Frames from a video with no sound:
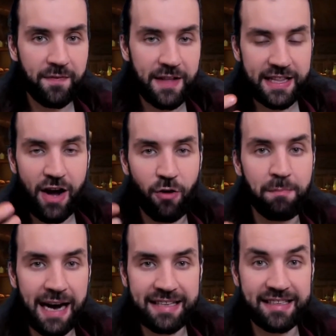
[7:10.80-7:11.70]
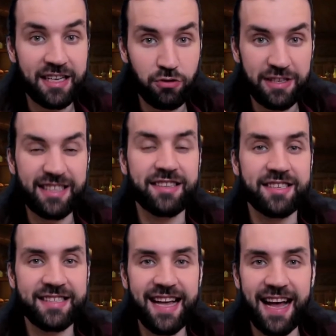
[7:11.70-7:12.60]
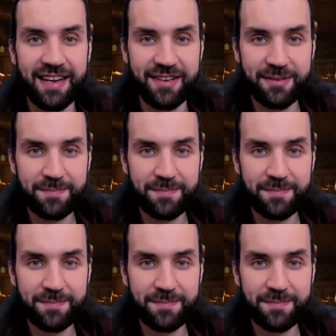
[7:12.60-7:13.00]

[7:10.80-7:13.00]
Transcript: that our body does not yet understand.